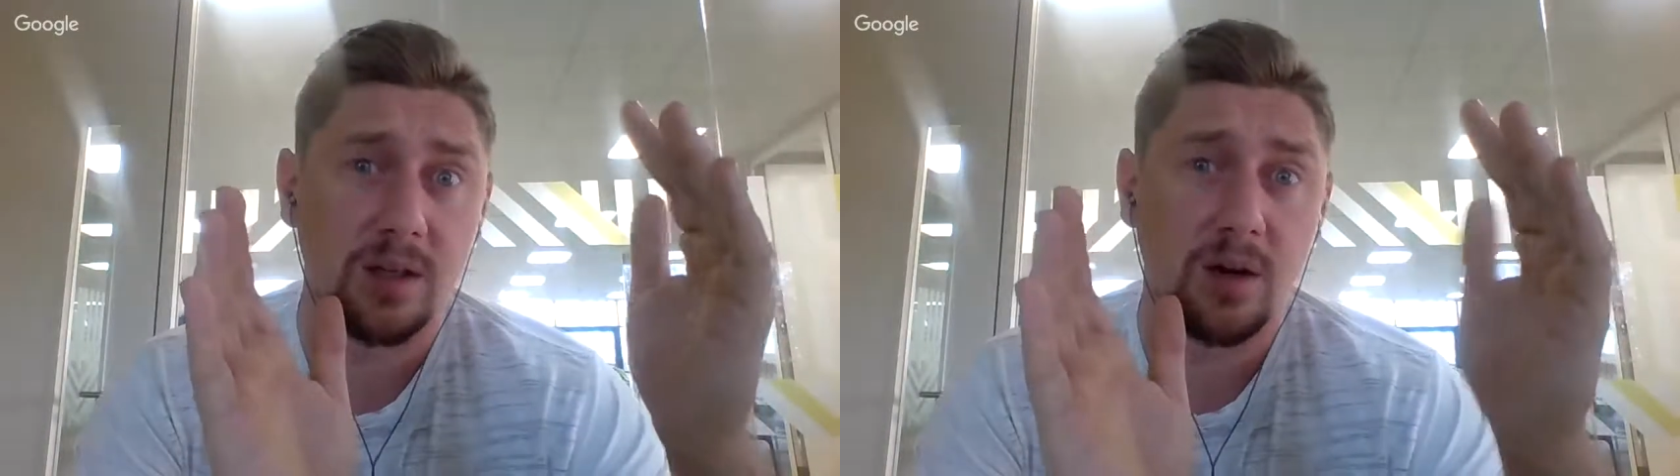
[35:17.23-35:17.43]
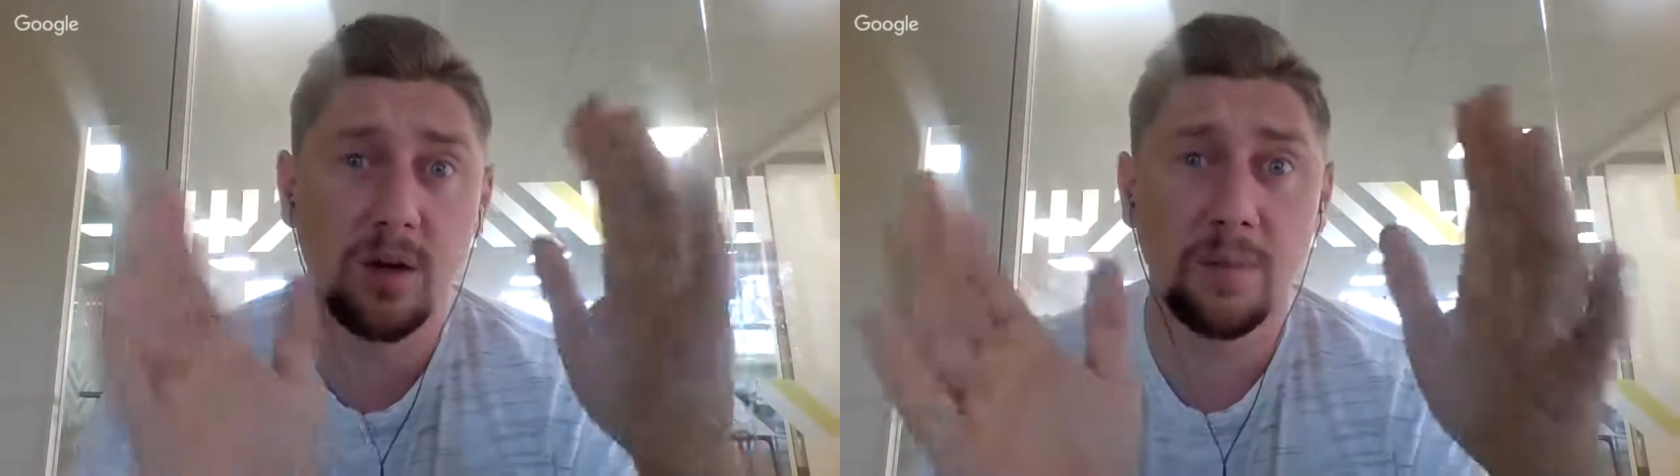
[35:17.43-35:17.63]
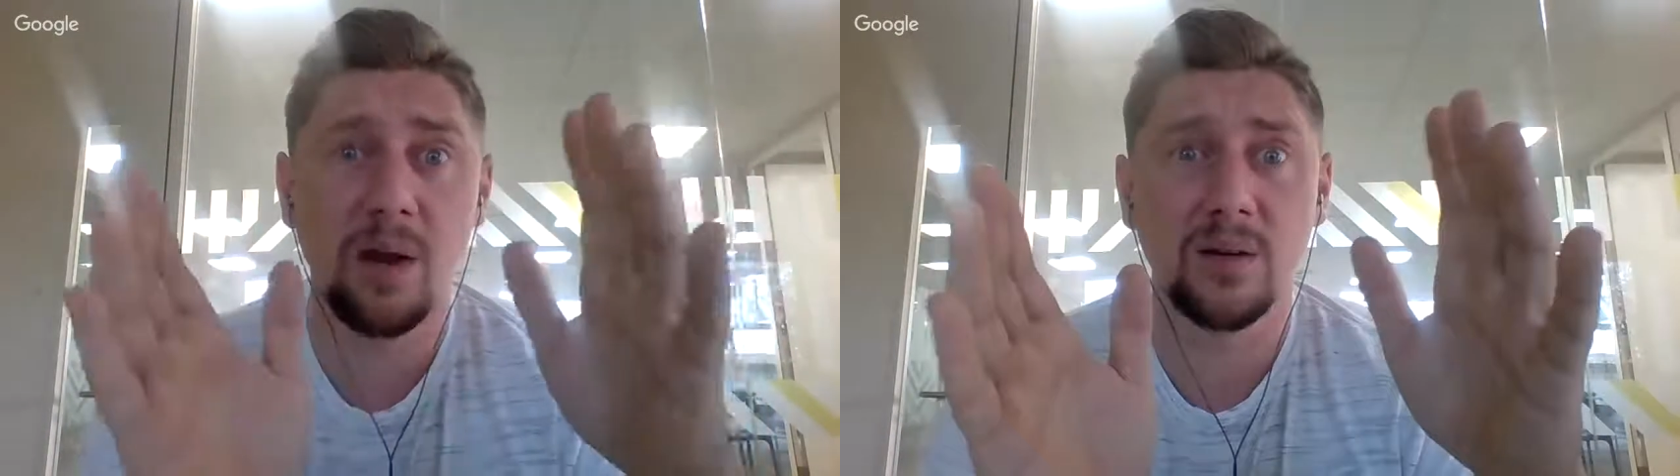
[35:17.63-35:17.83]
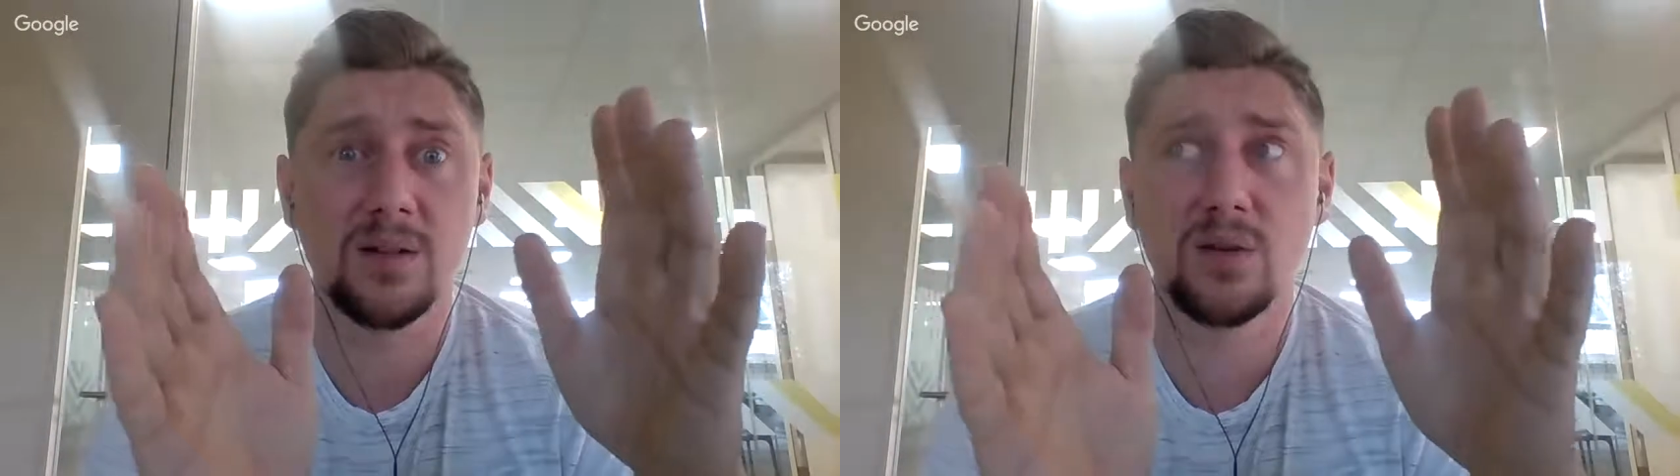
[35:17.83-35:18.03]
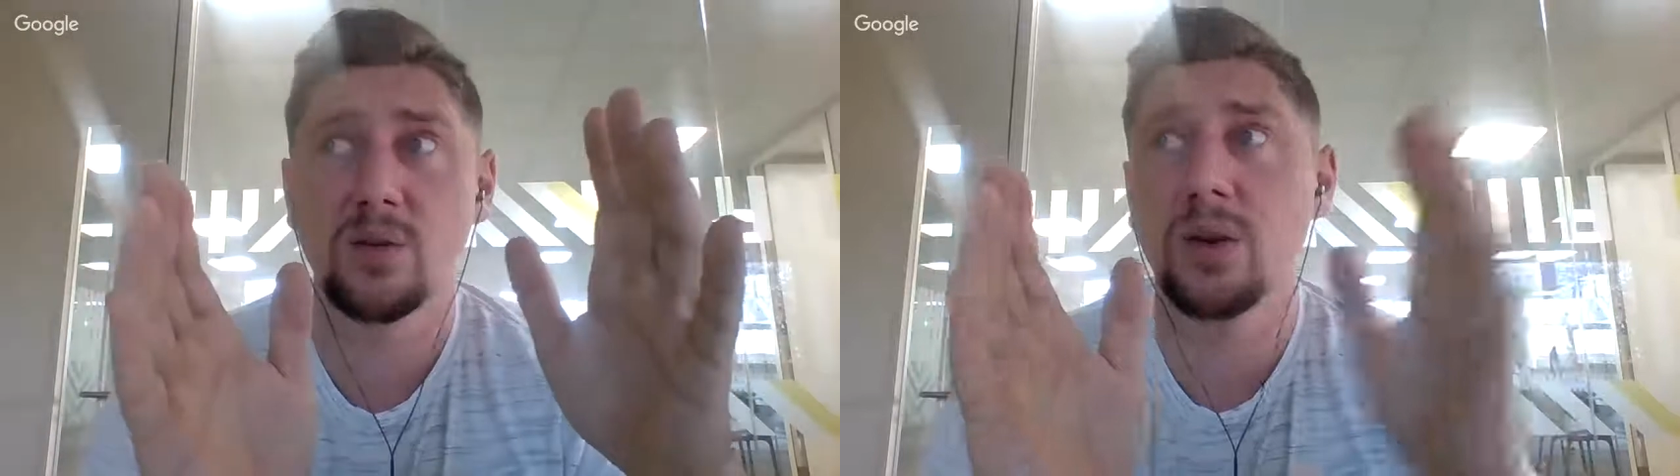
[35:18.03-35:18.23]
or a
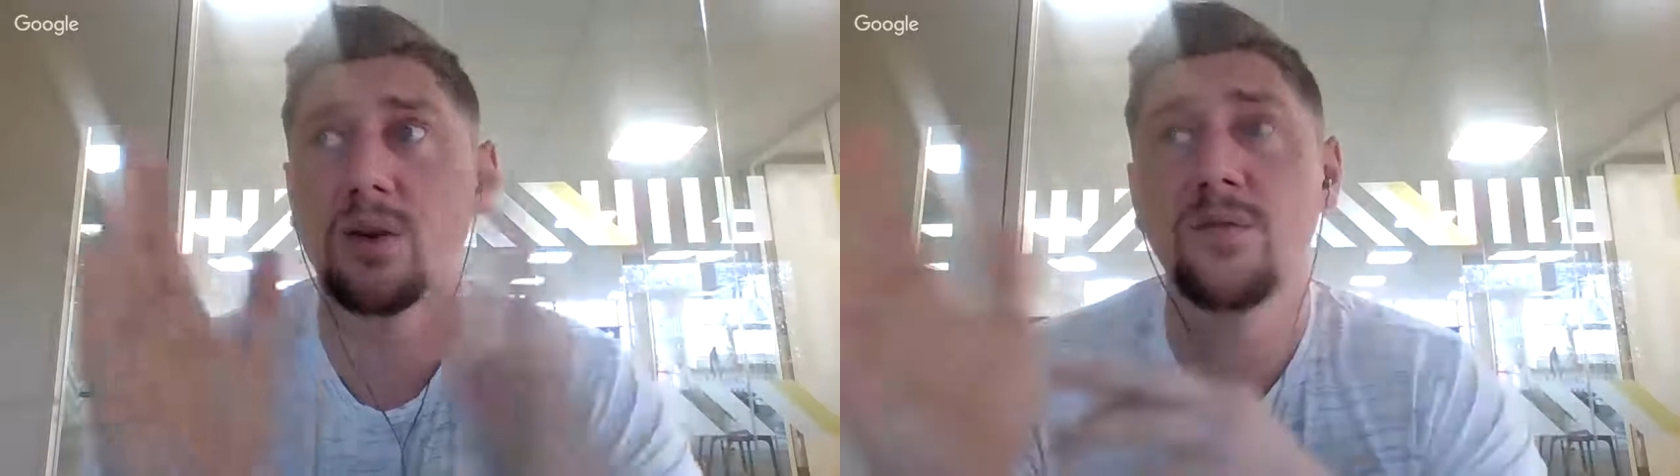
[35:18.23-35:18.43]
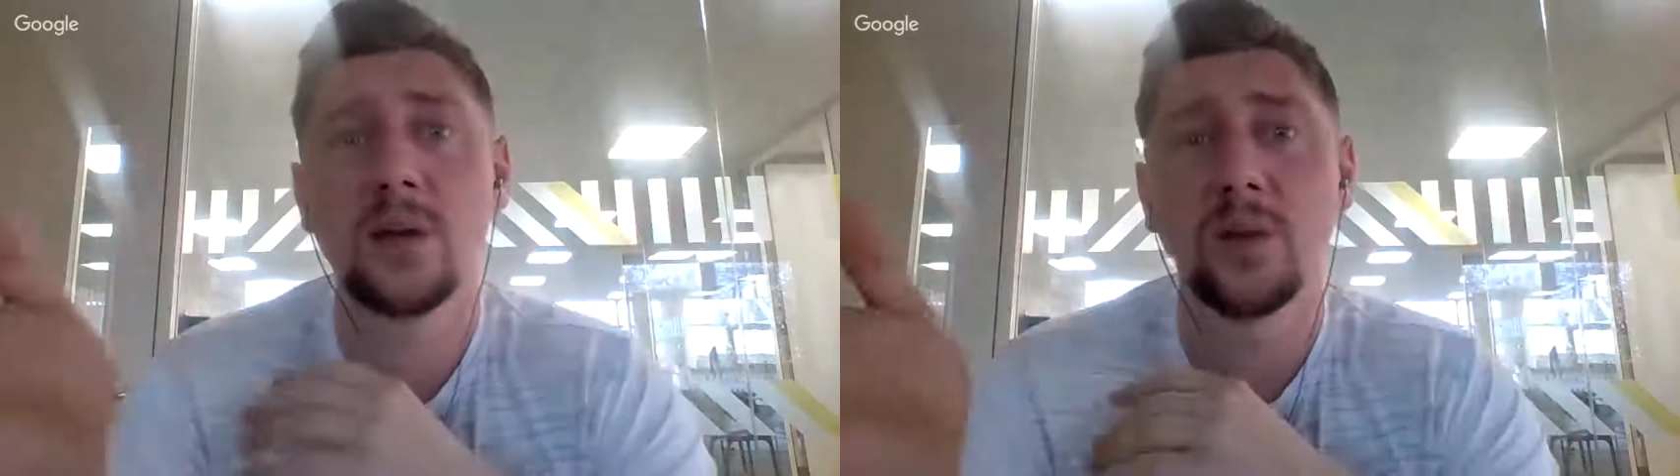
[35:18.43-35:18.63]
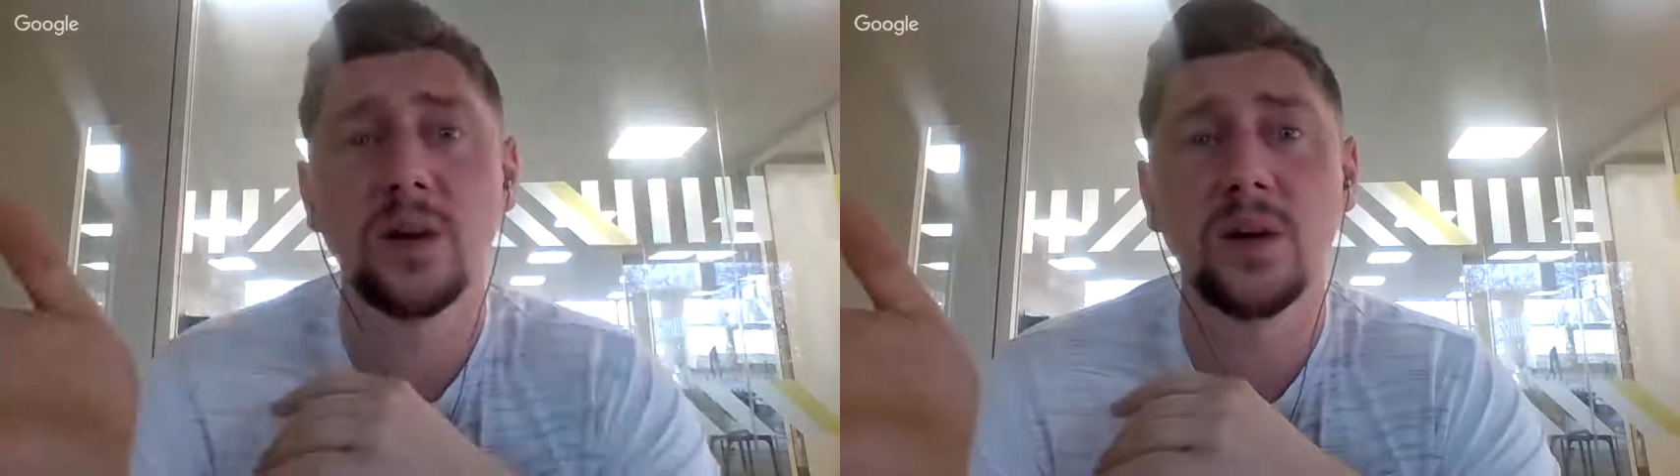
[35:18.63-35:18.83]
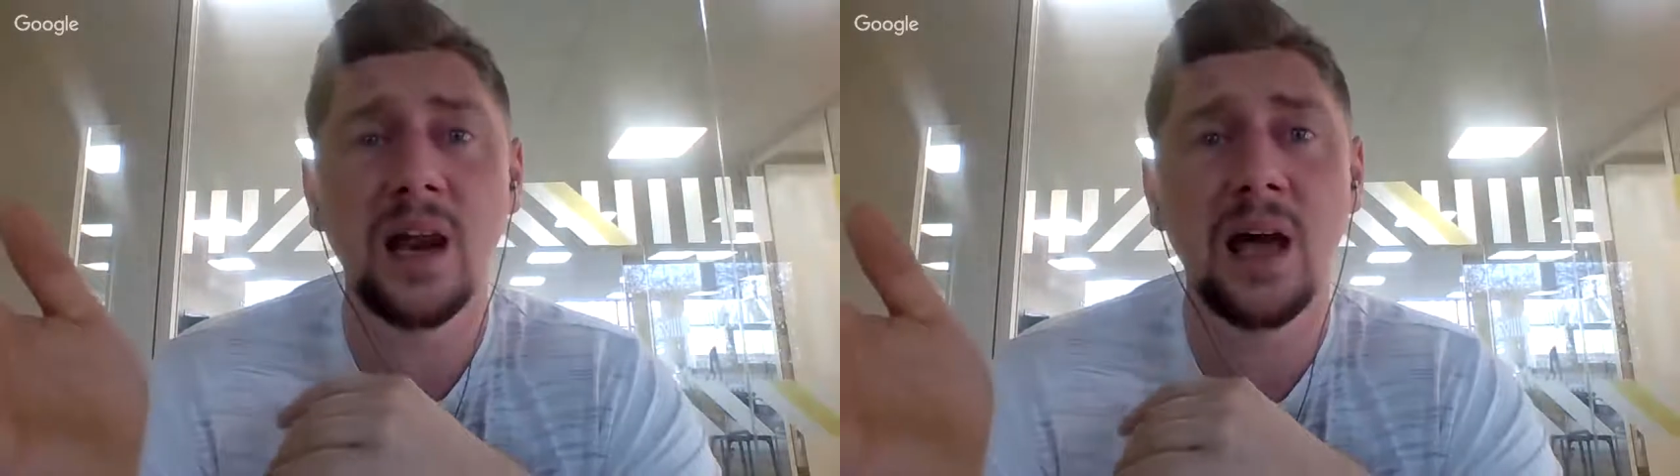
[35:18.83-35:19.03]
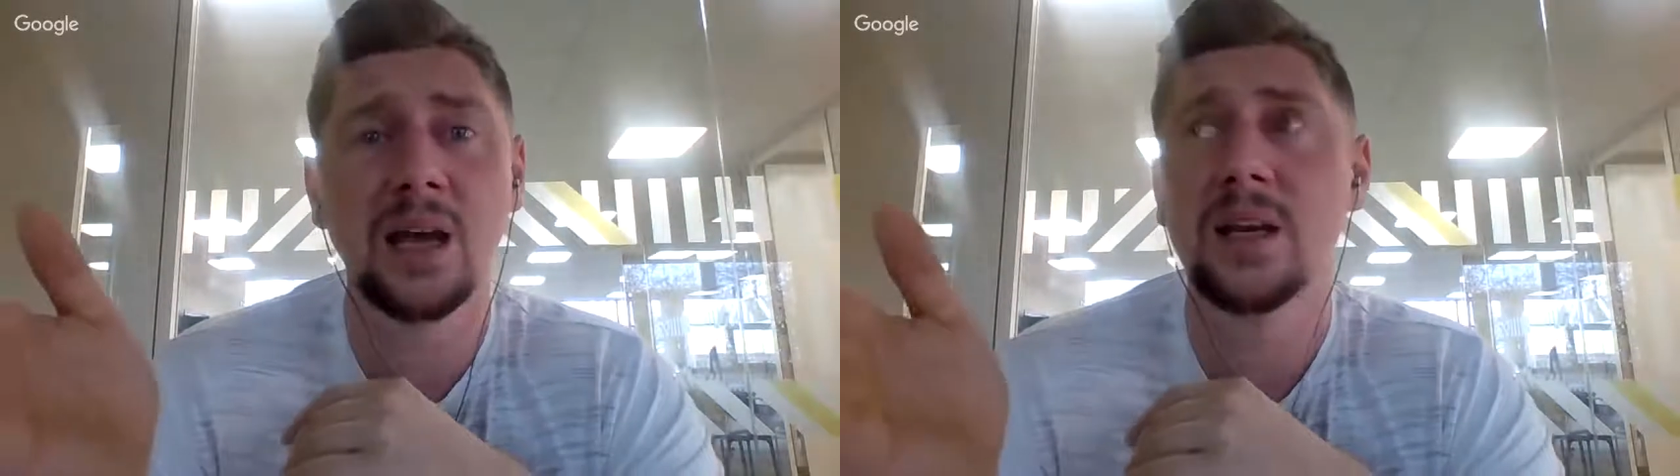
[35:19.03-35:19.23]
box, or you can find one
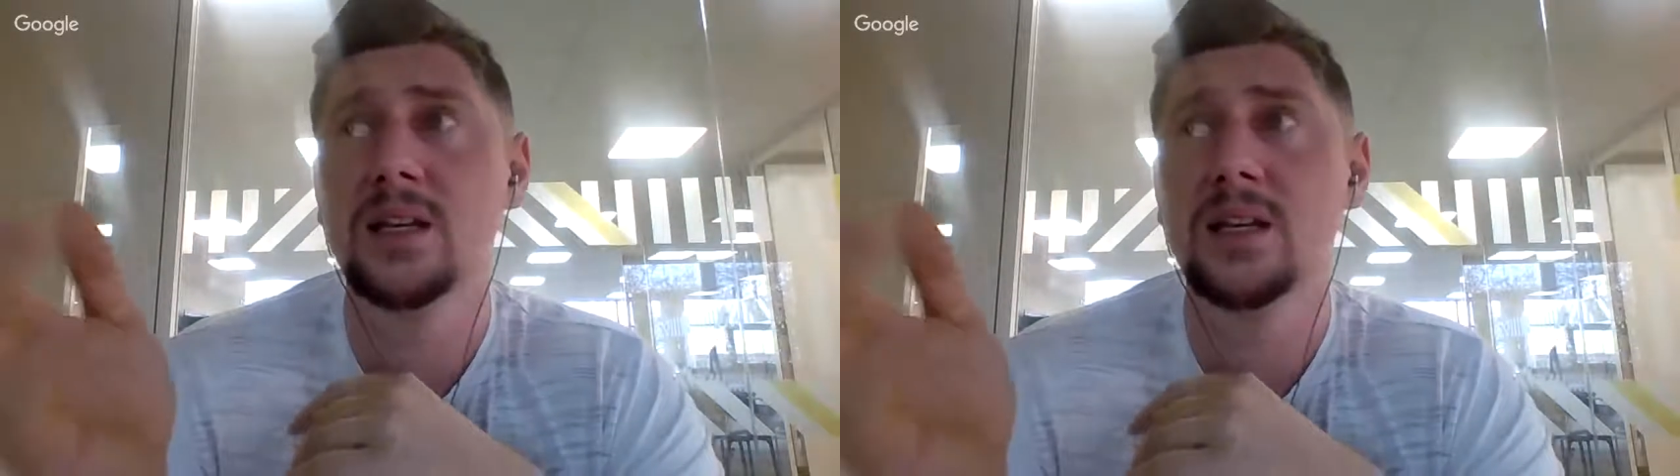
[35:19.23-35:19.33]
online